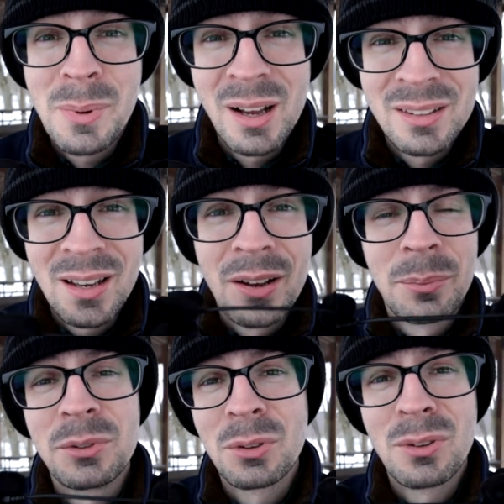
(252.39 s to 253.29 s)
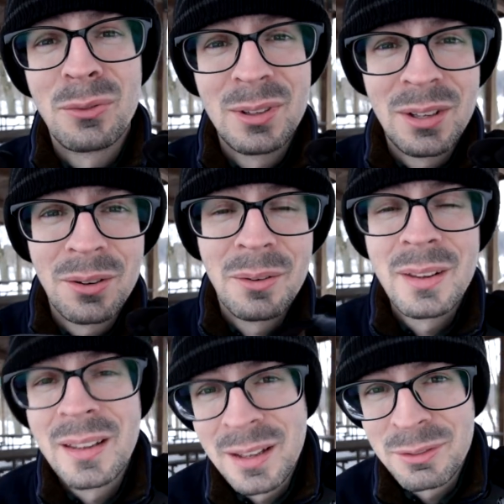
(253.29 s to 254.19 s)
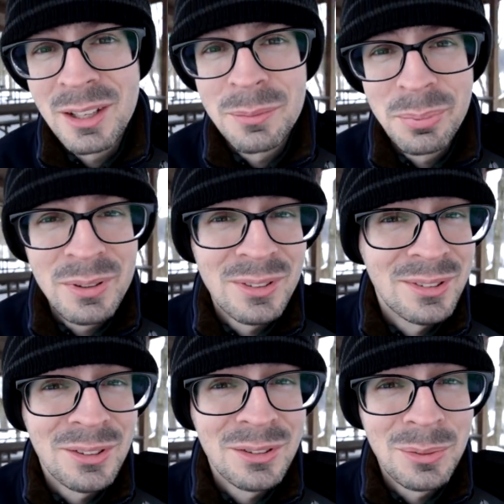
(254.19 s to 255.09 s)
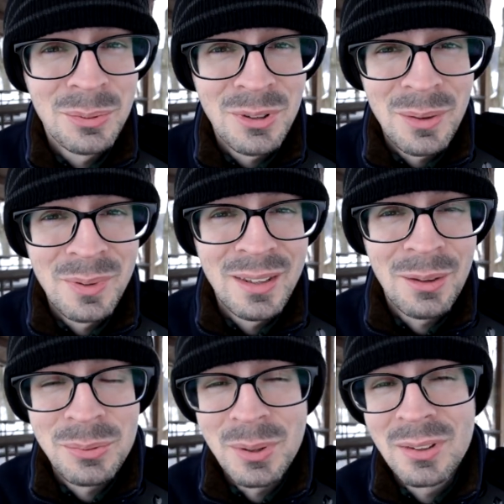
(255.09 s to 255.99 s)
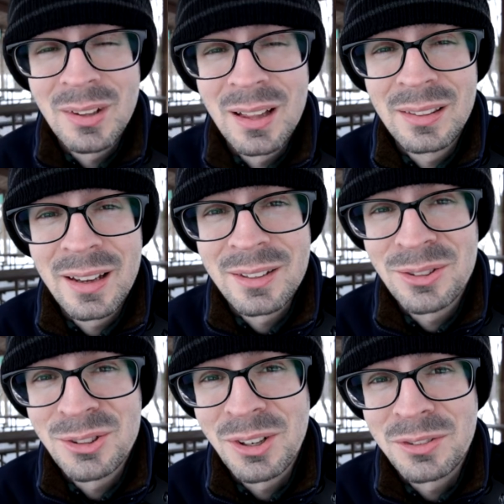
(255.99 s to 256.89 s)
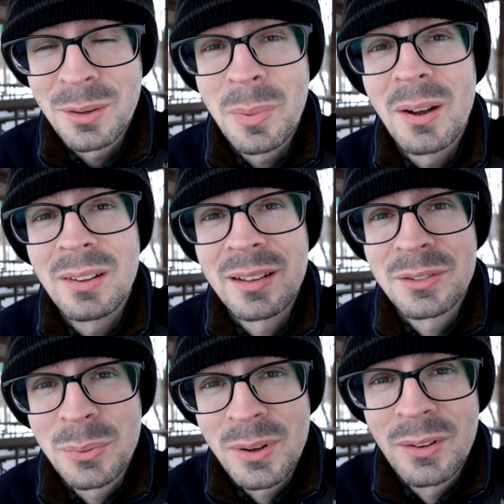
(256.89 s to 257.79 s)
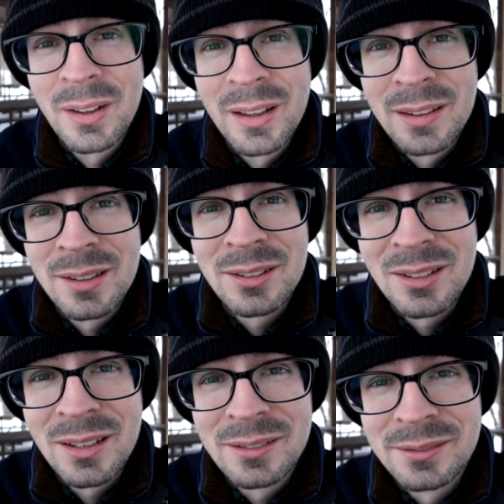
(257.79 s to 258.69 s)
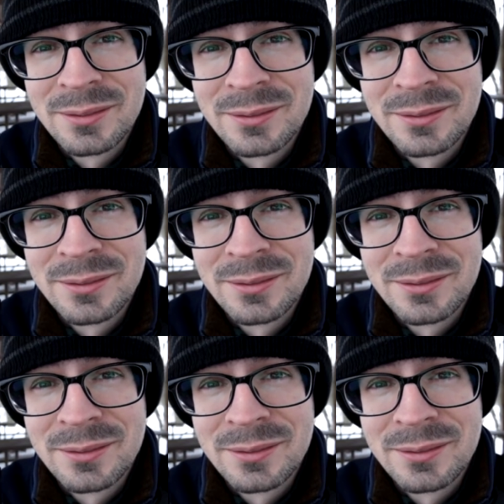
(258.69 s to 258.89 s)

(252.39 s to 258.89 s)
Banzai. I hope you enjoyed the video. If you did, please consider subscribing. That helps me out a lot. Likes and shares help out a lot as well. Thanks again.